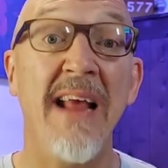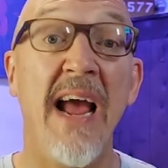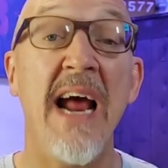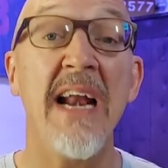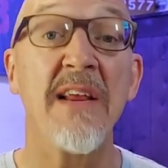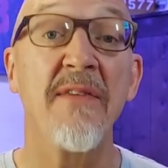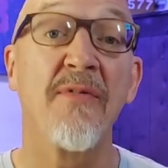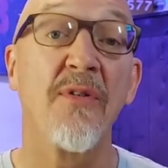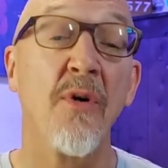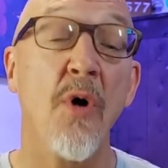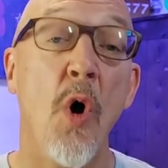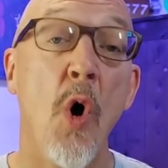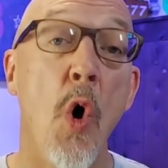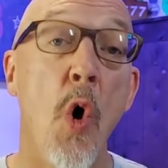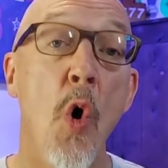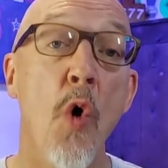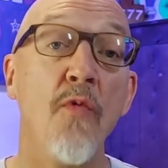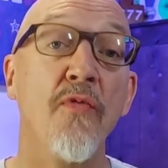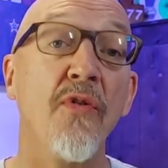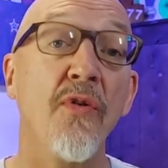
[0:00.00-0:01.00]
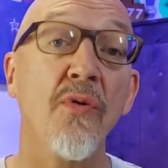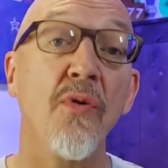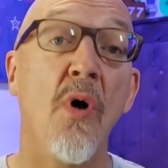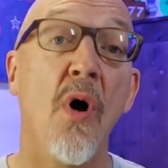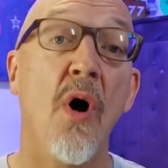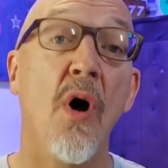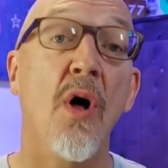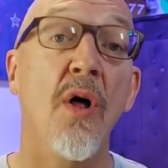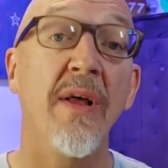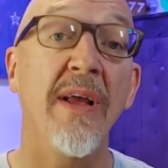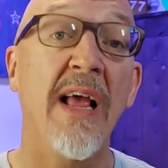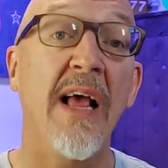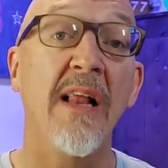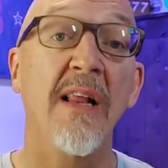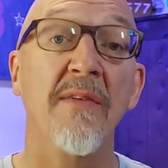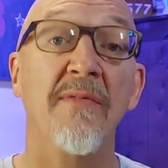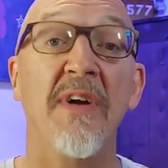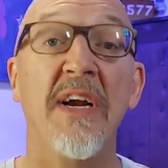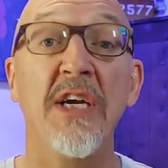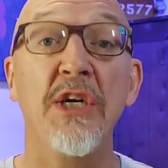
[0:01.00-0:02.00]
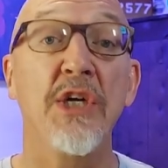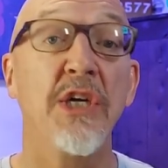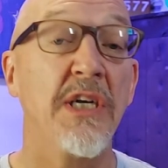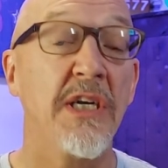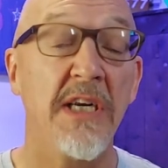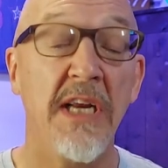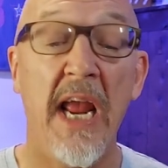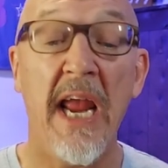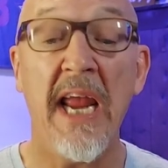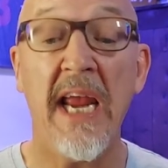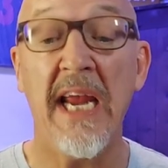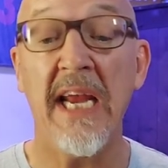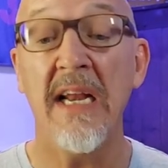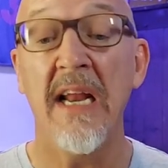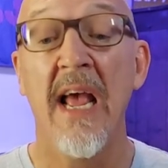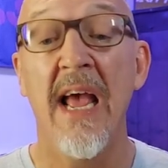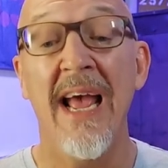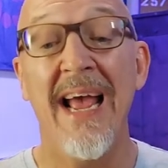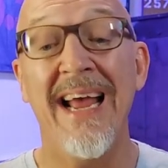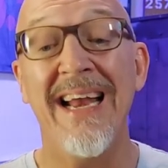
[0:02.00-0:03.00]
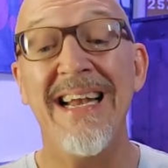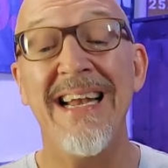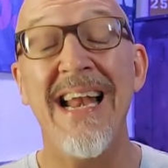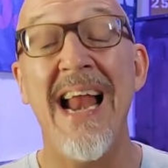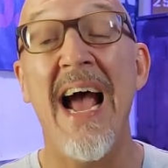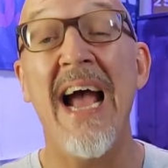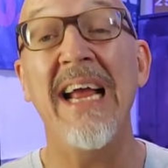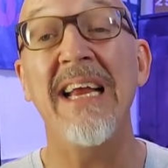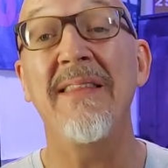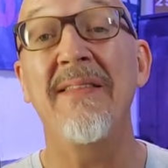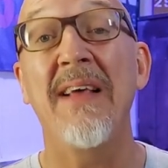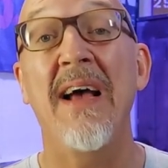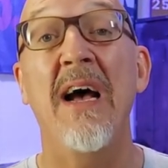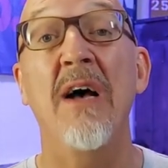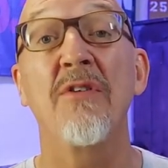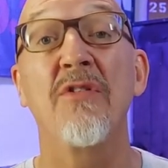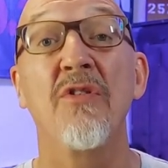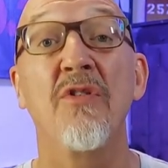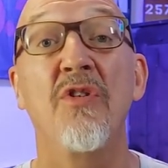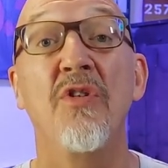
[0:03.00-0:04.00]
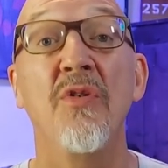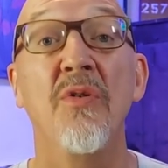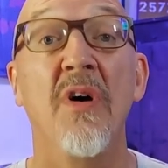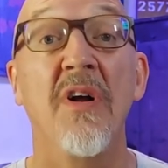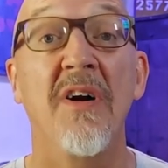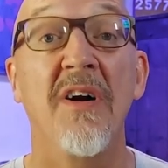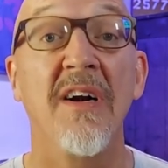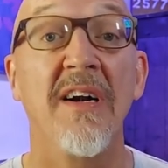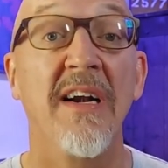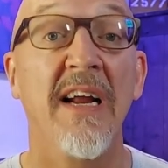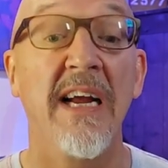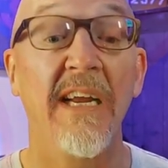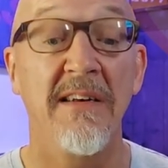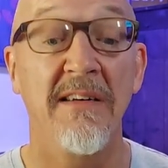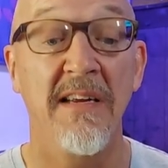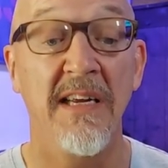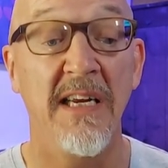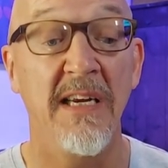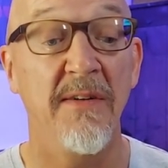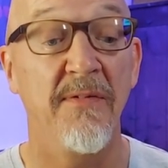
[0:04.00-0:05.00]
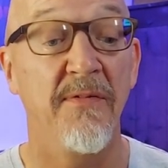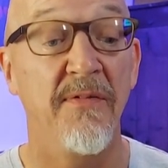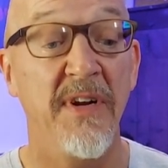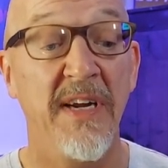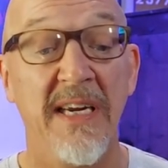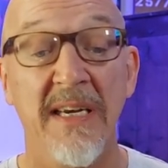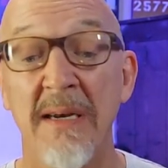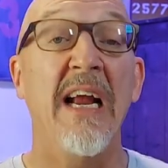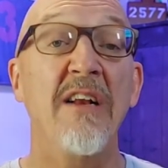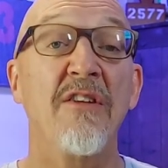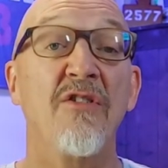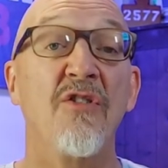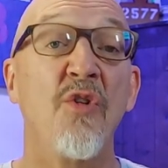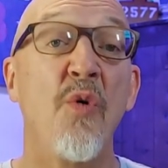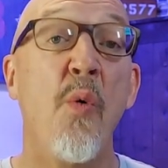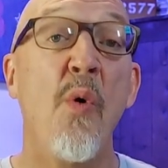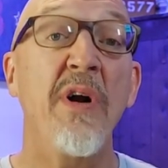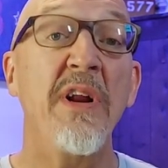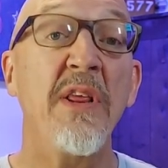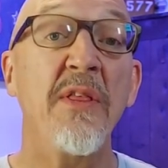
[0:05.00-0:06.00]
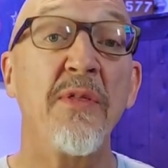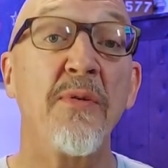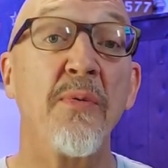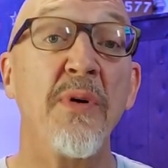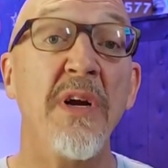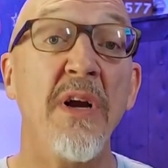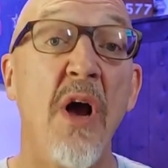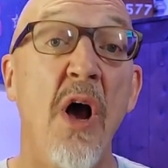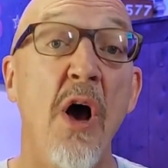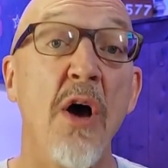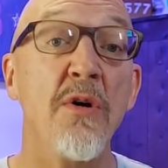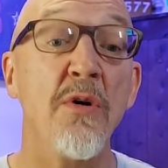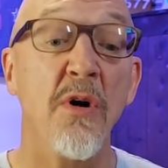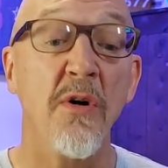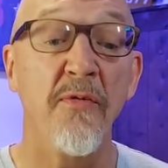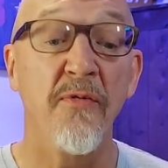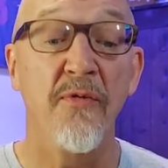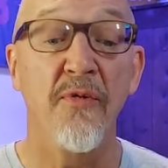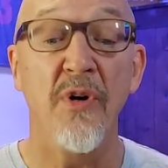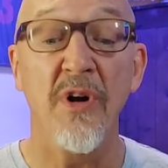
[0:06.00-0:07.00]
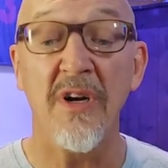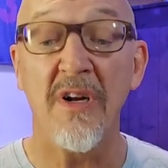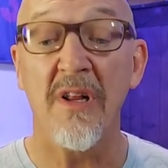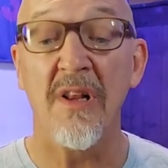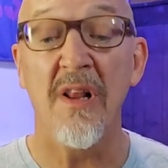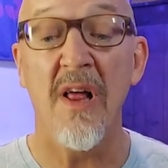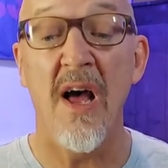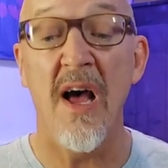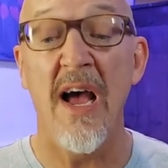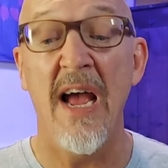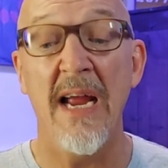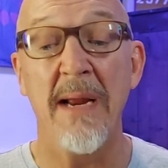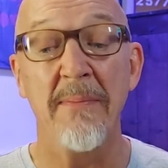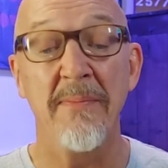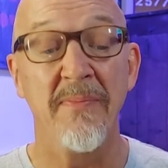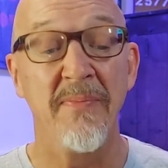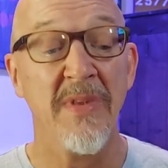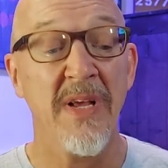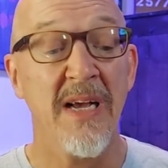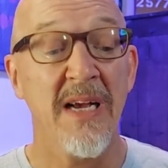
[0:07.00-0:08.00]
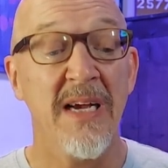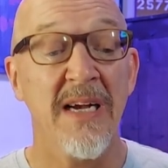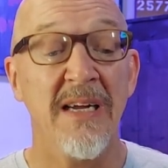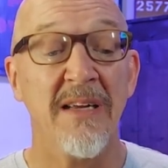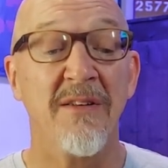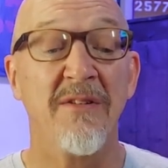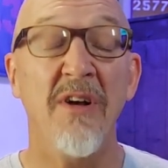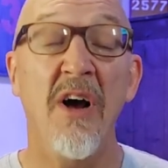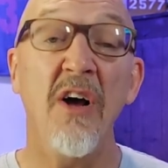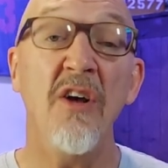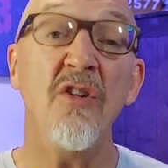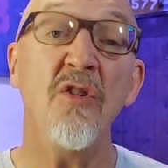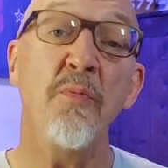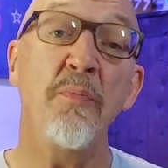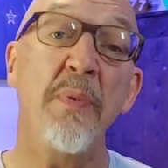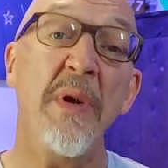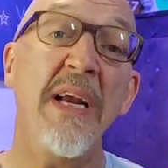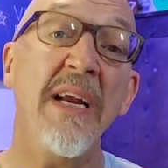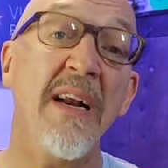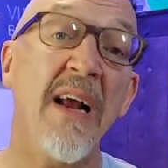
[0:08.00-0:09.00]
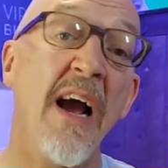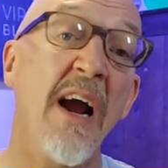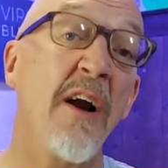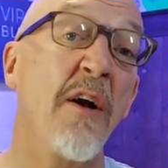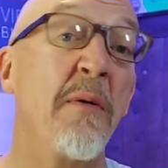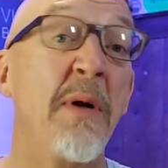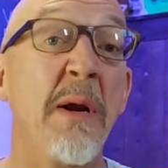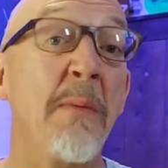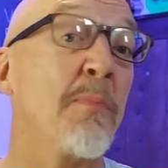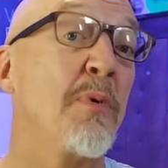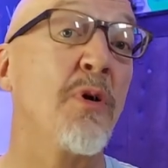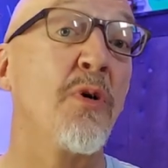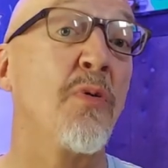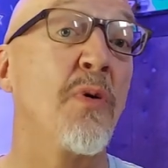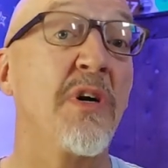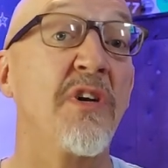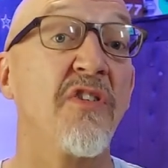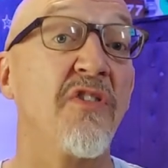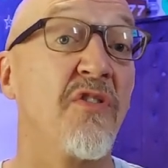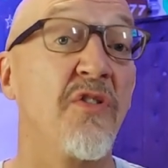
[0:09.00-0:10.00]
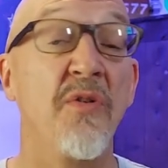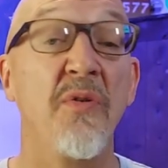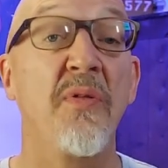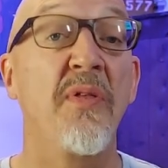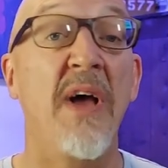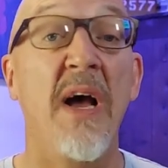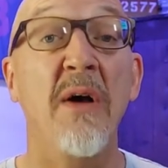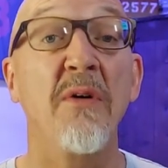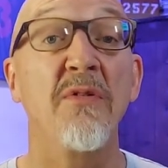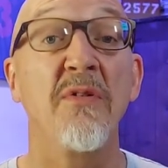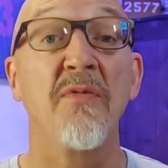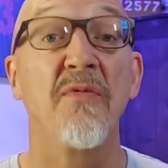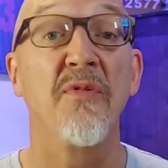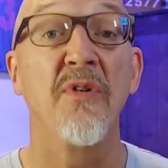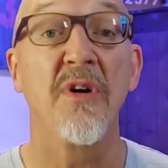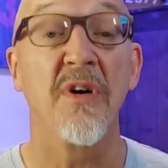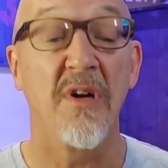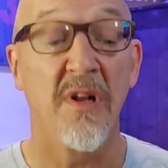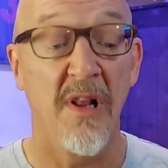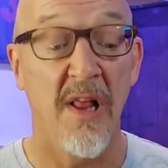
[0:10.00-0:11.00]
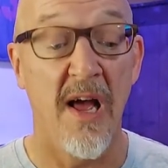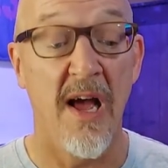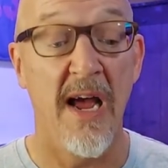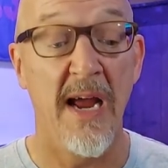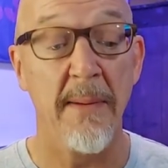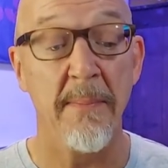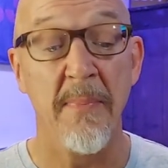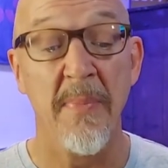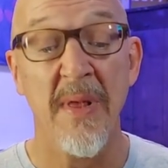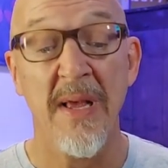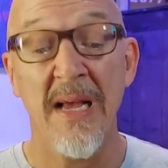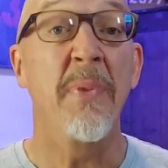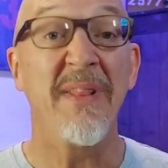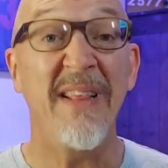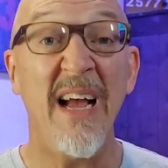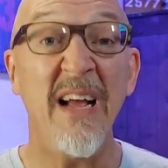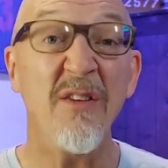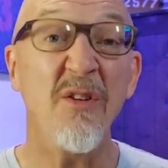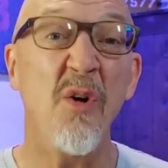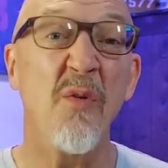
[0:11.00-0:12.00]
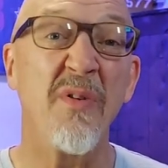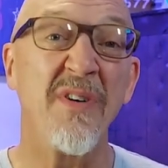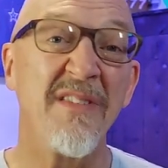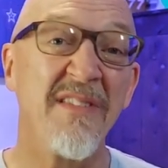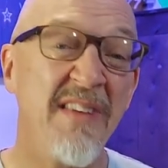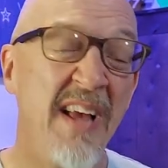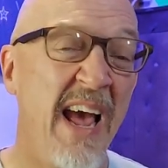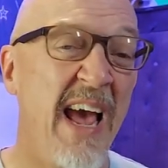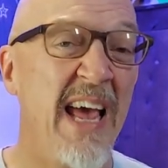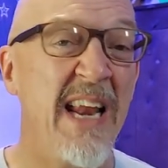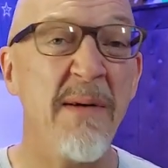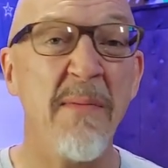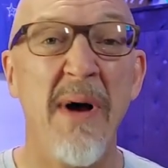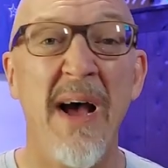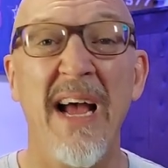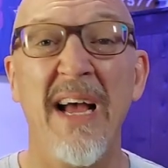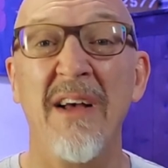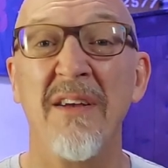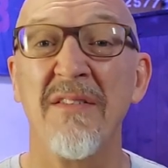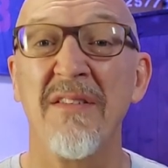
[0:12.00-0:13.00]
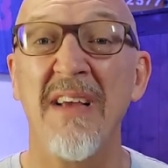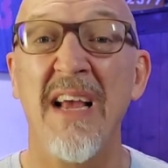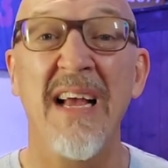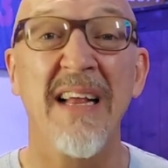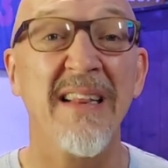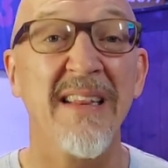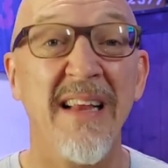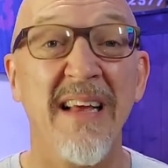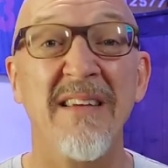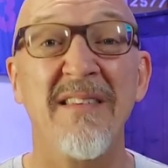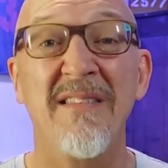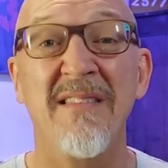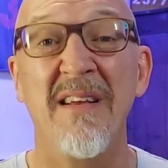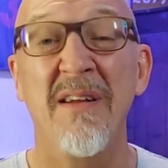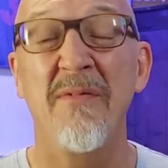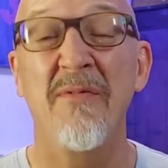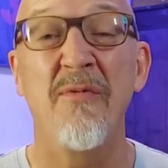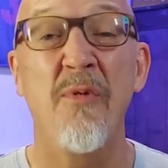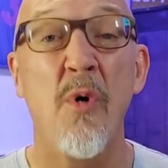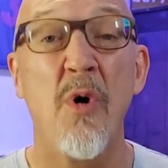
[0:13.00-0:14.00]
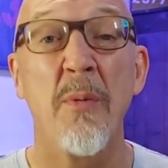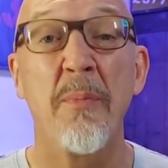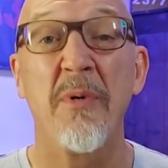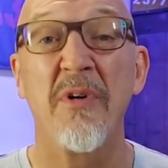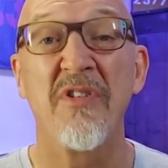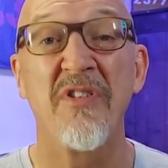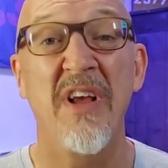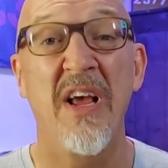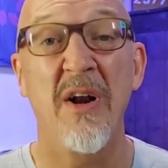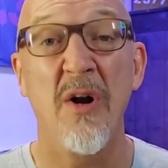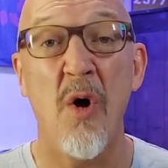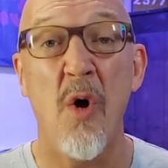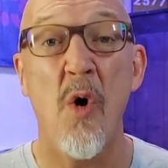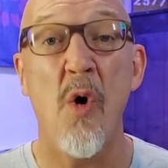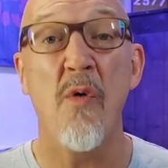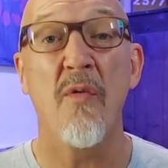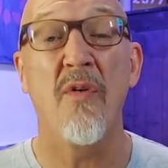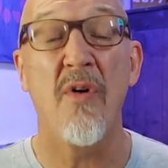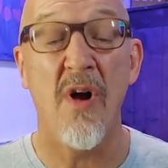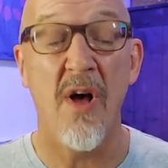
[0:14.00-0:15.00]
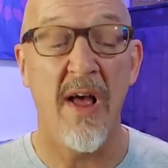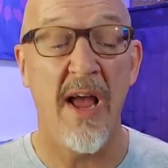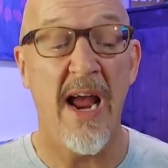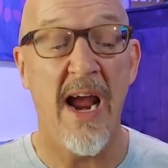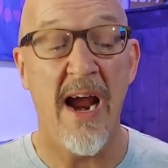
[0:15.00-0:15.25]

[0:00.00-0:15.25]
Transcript: Daddy for overall elevation gain at 9,219 feet. It's 2,300 foot climb does beat Ironman Blue Ridge's 2,000 foot climb, but that's over 10 miles at less than 4% overall